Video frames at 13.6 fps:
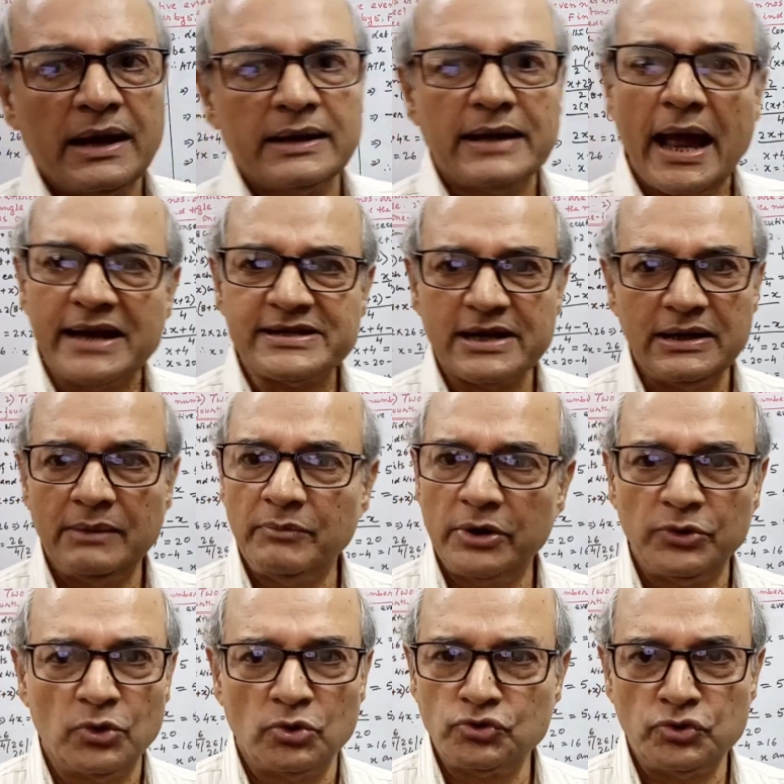Natural number
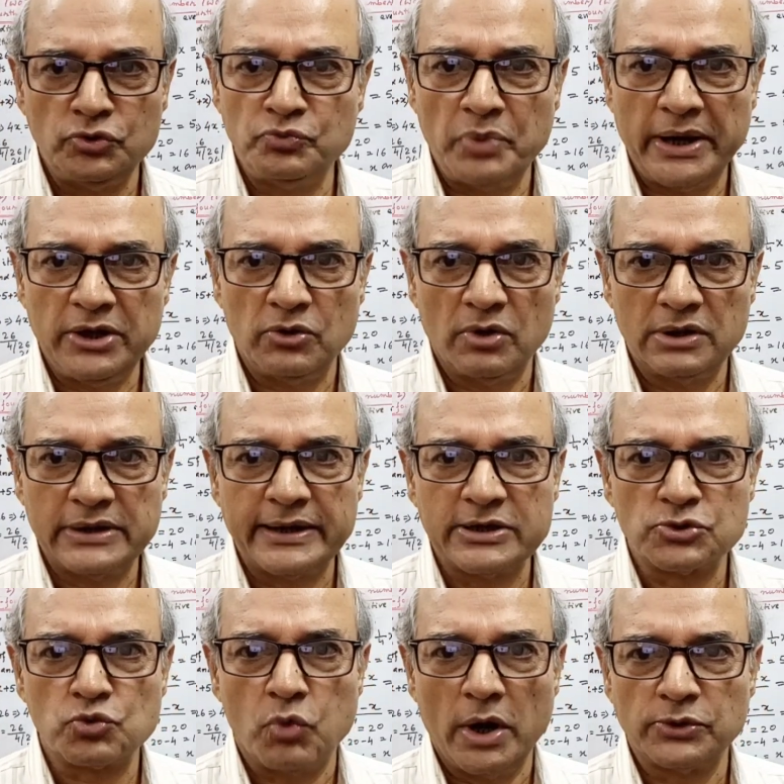known to you very well, that
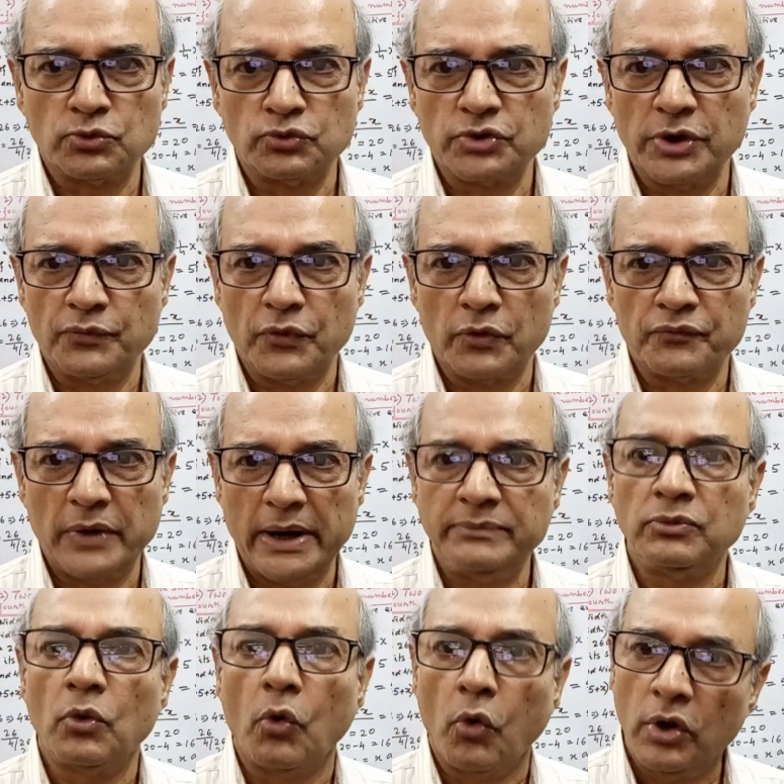is 1, 2, 3, 4, 5.
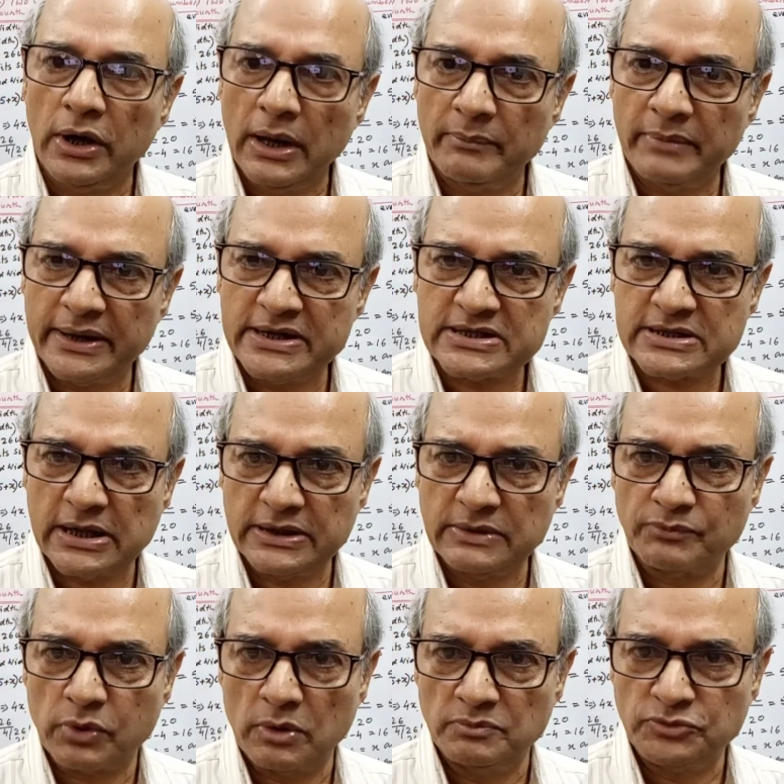Whole number is starting
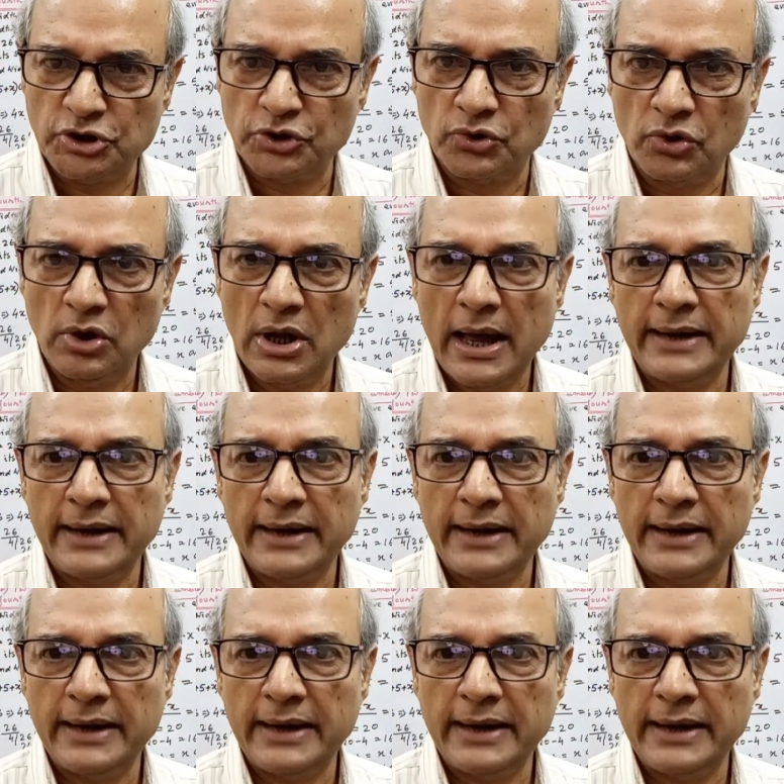from 0.